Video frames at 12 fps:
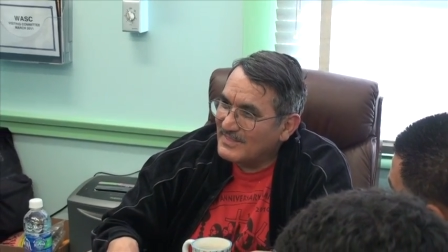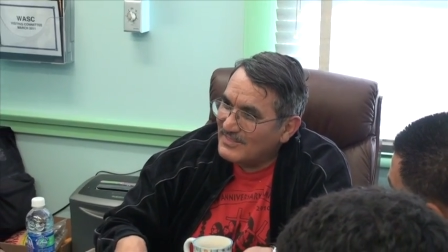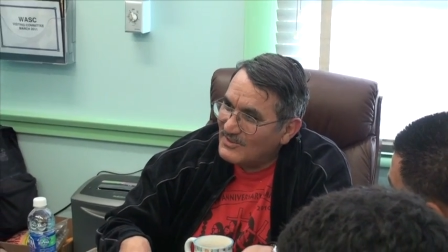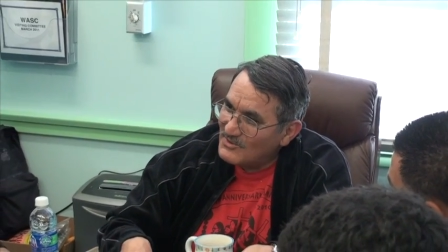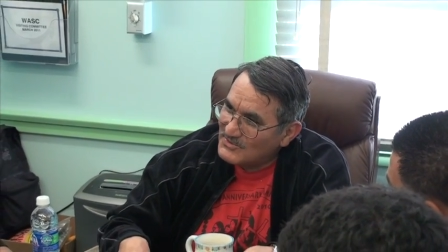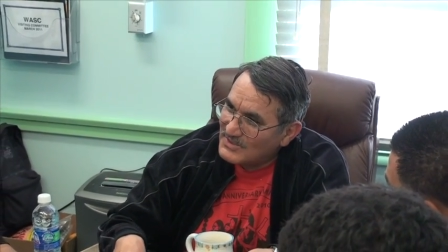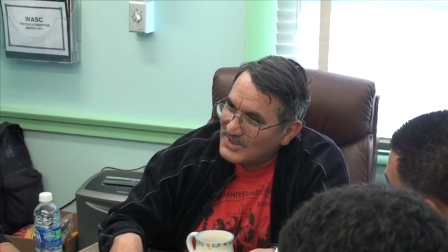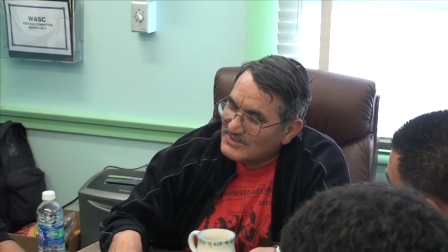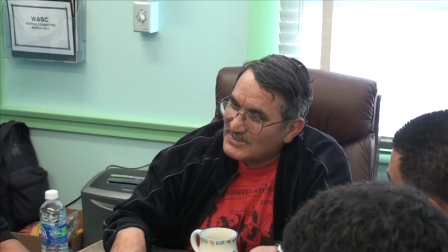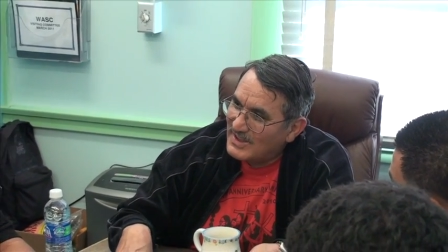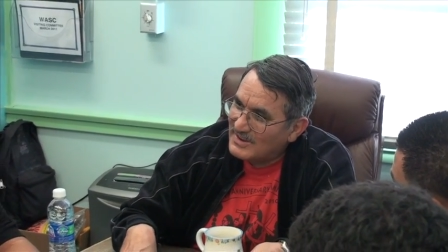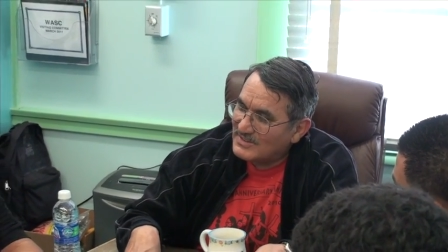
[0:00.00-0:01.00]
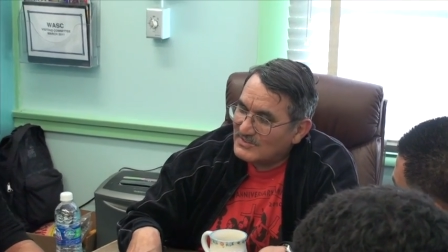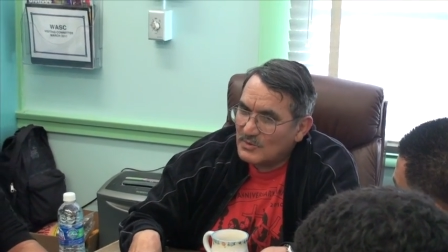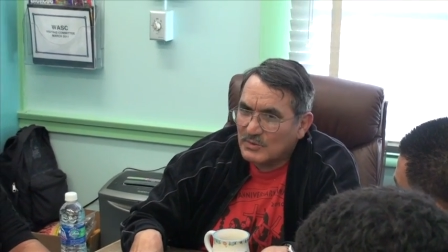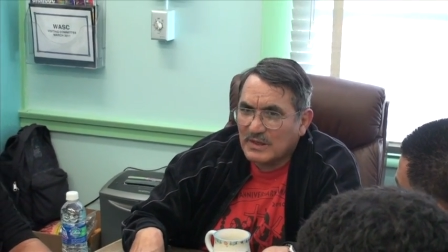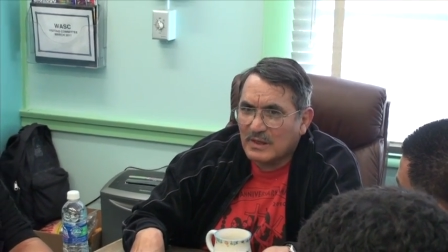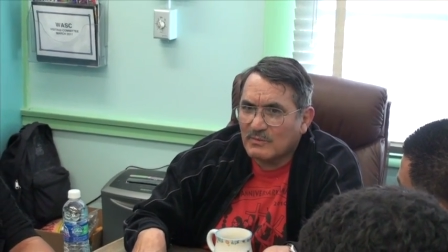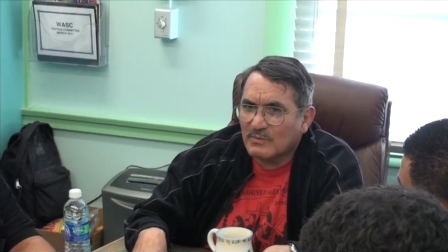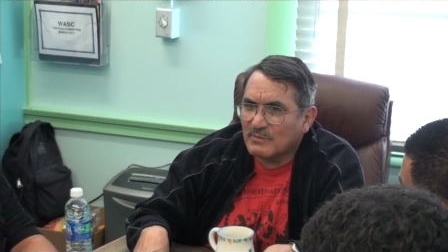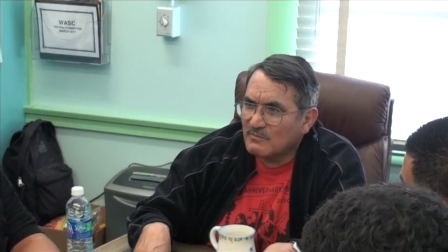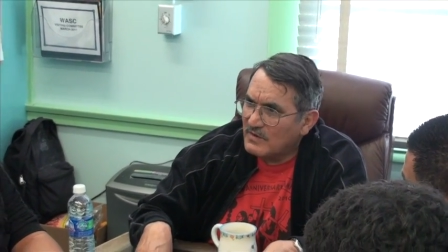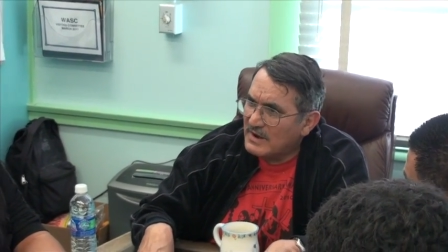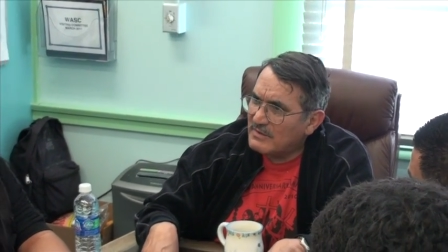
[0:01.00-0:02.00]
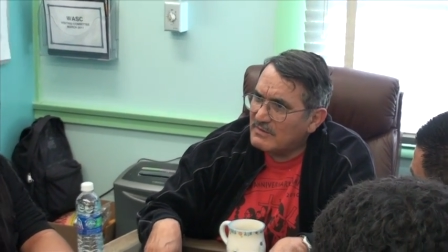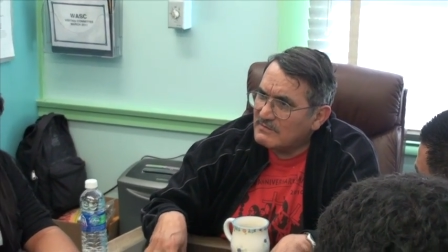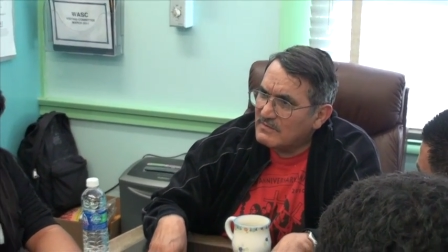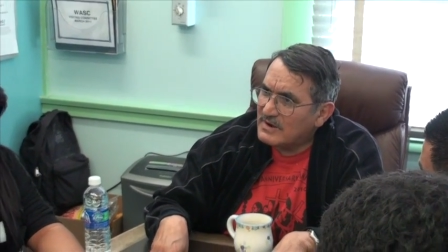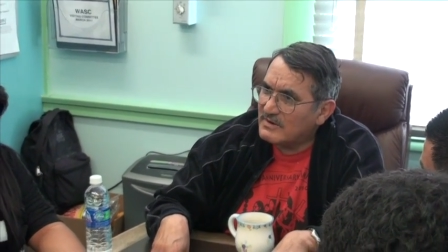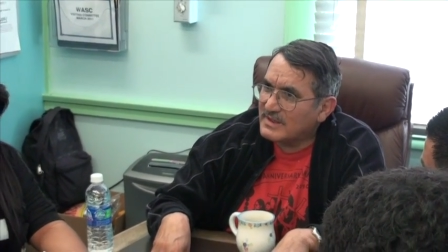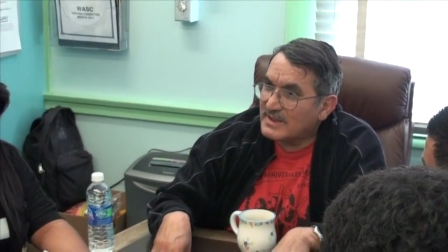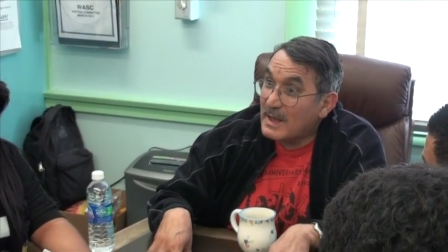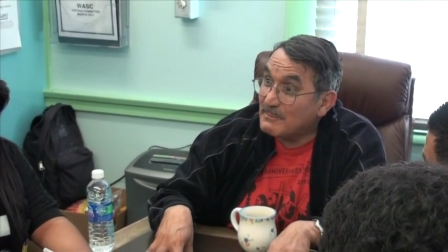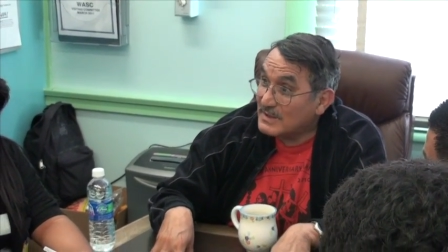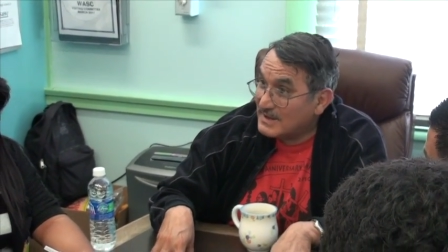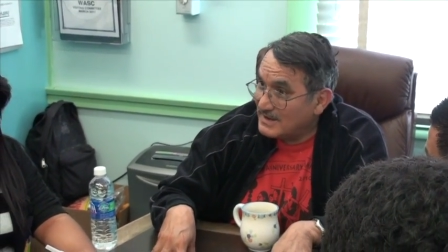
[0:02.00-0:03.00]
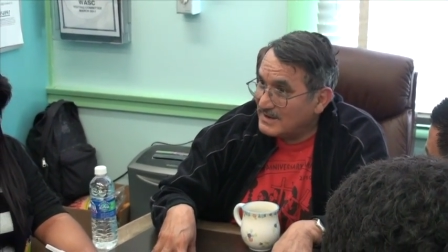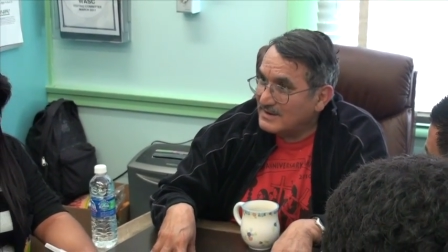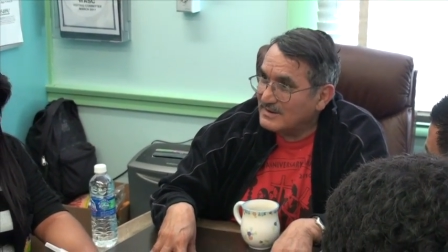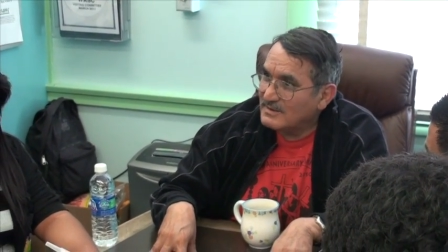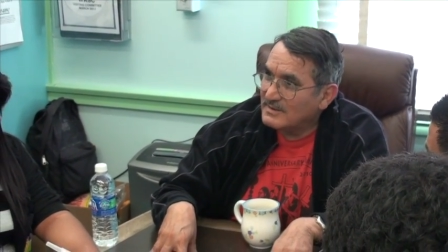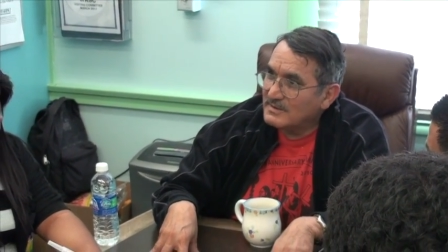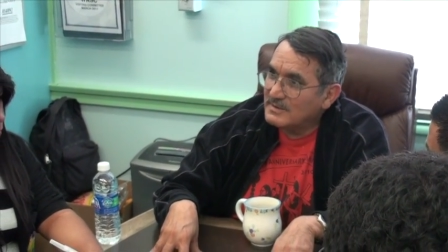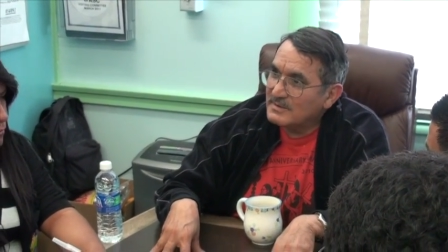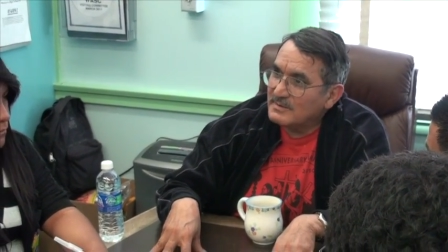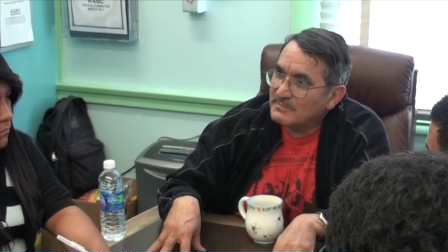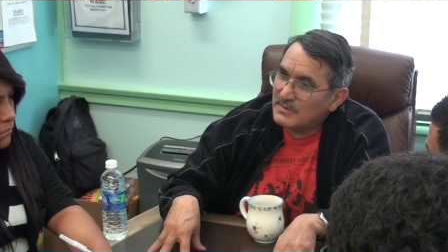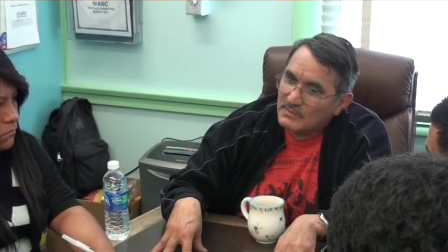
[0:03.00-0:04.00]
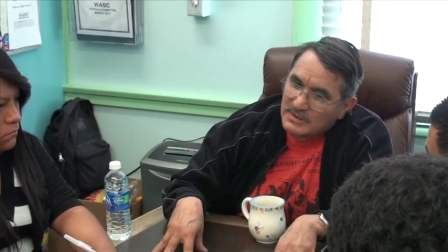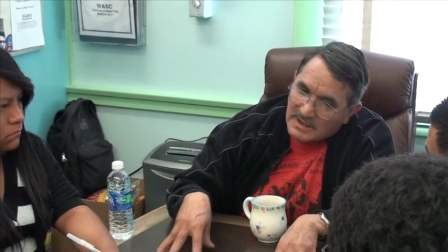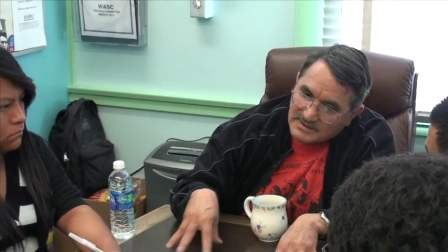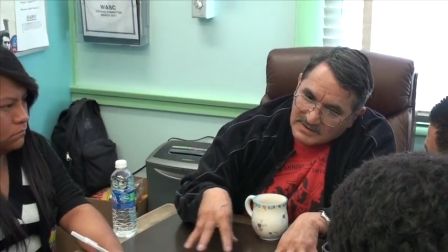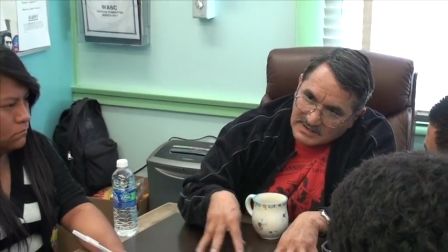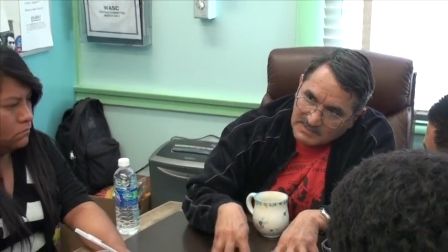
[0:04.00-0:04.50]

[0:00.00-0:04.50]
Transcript: And those things got, so got very, very complicated, and we had to